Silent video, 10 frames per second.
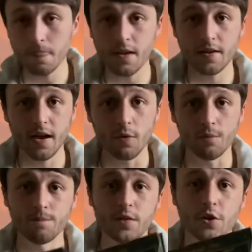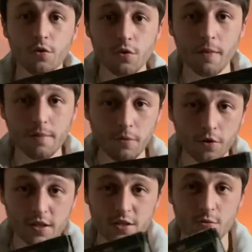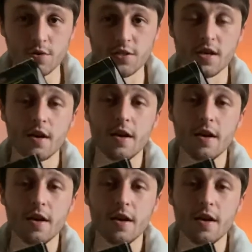Now, Guru the Mad Monk, this was